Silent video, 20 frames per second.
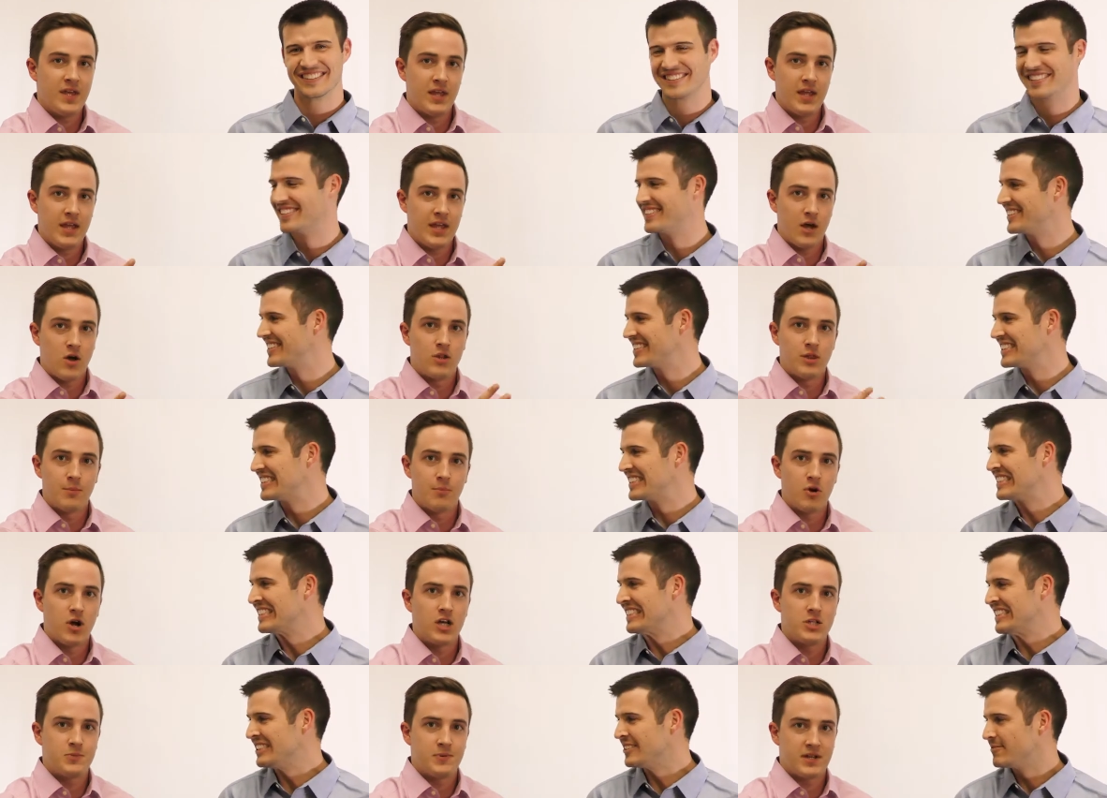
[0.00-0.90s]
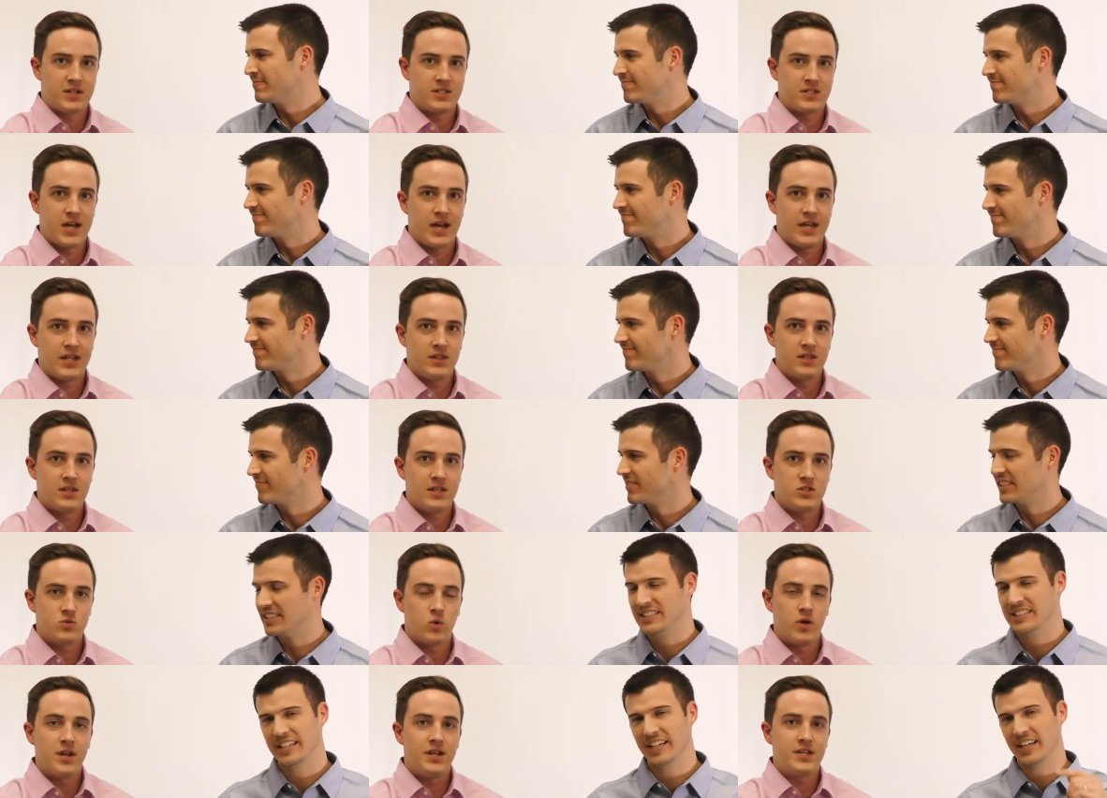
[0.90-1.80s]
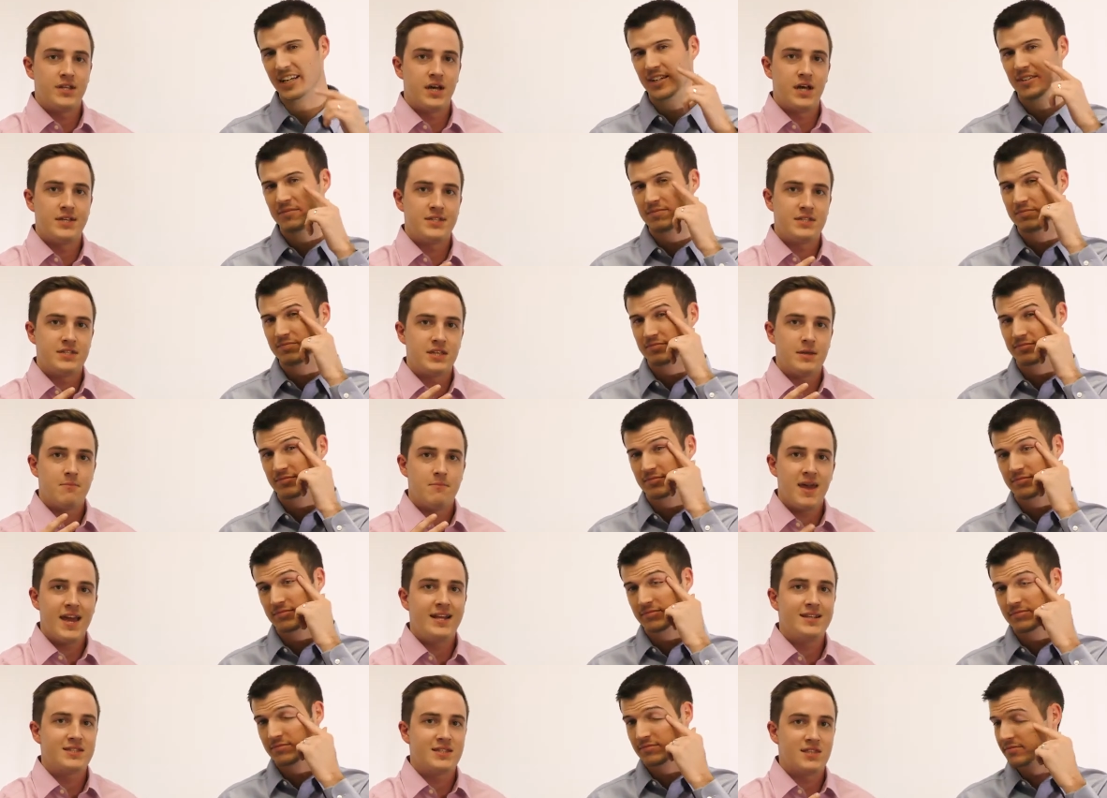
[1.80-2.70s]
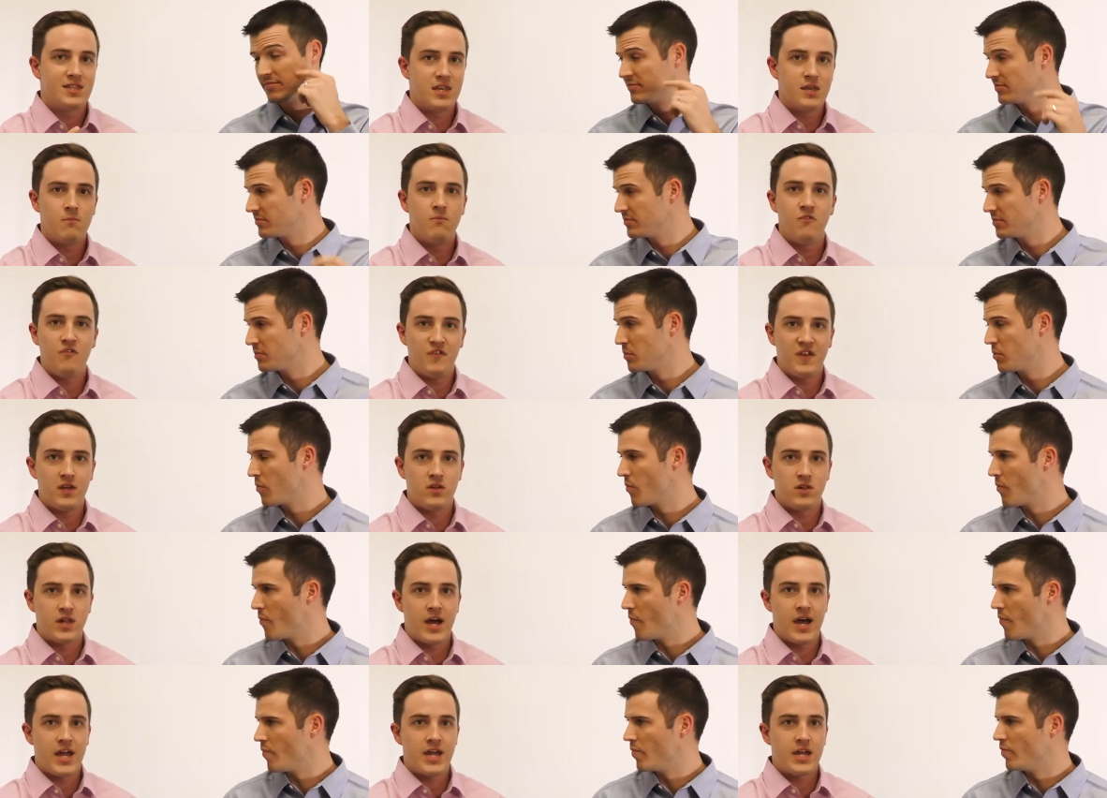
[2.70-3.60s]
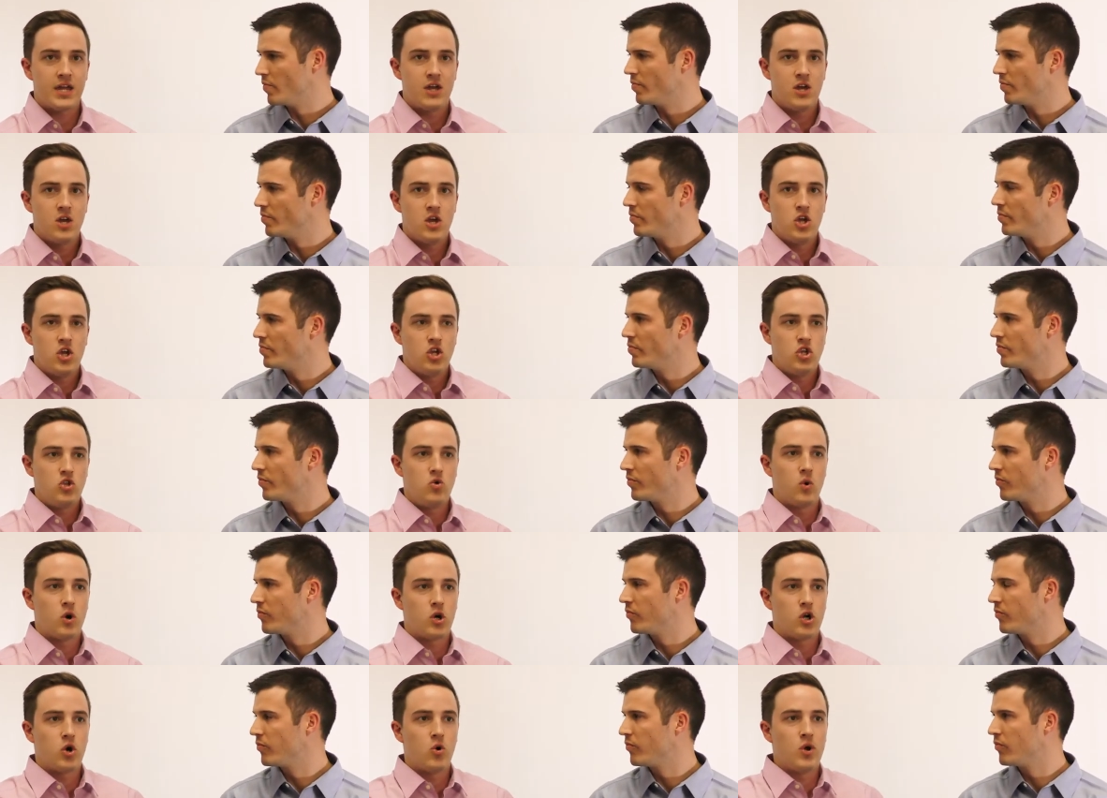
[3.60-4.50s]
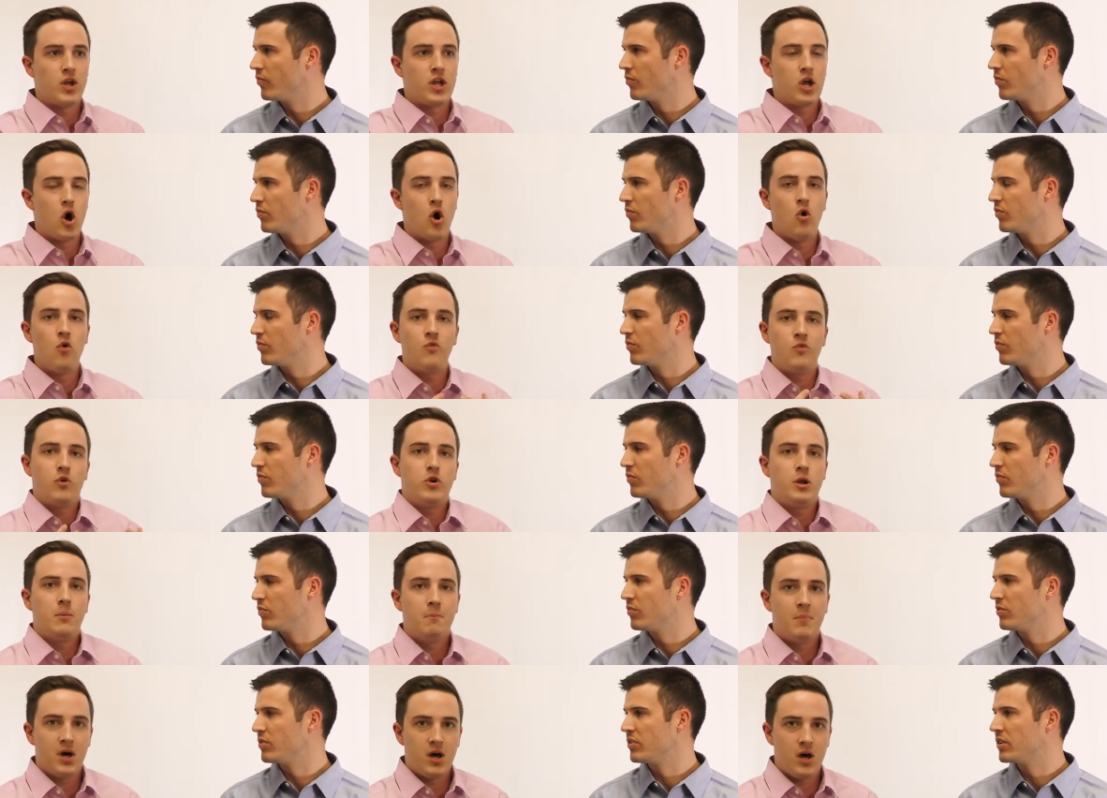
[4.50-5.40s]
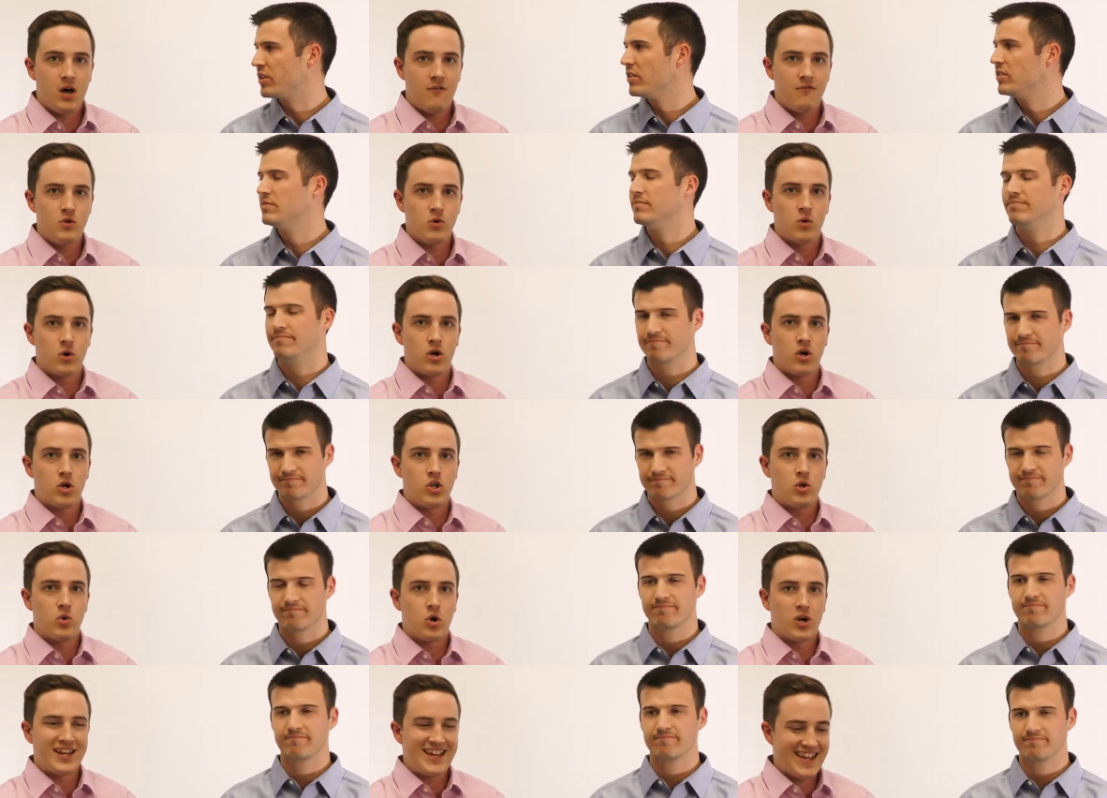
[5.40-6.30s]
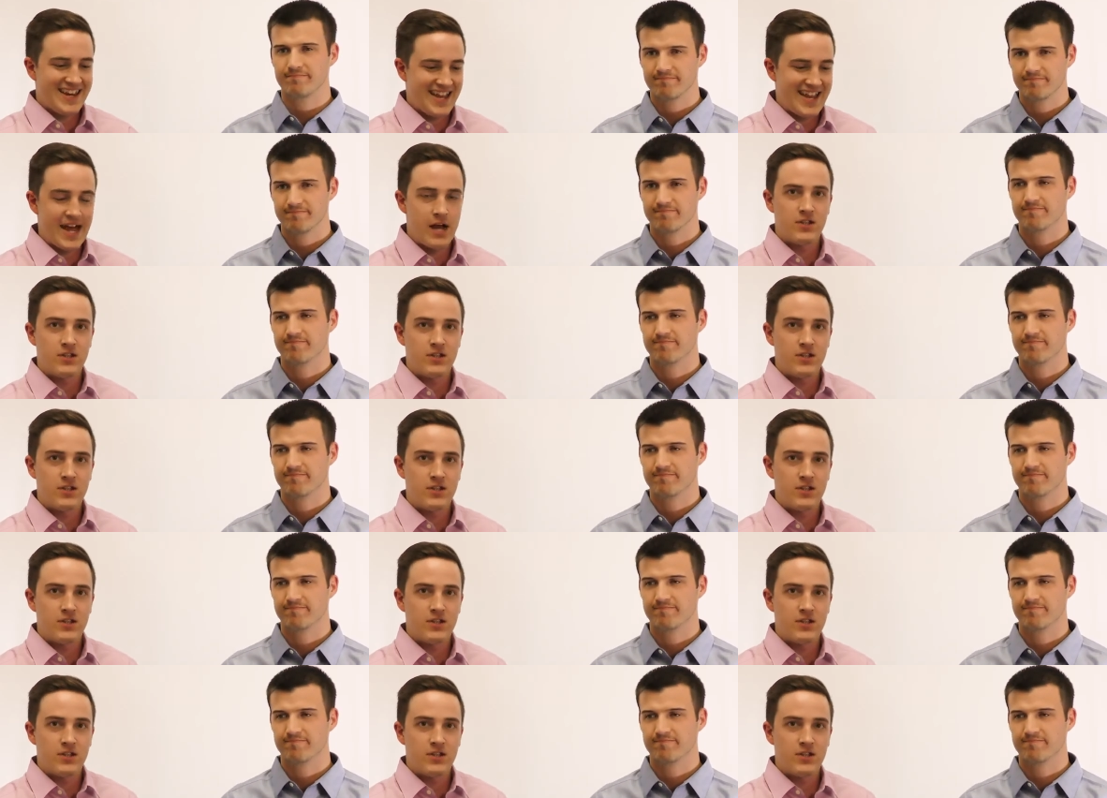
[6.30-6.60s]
Speaker 1: it, it, on the prospect side at least, what yeah. it does is it makes them feel like you are going over and above. You are you are getting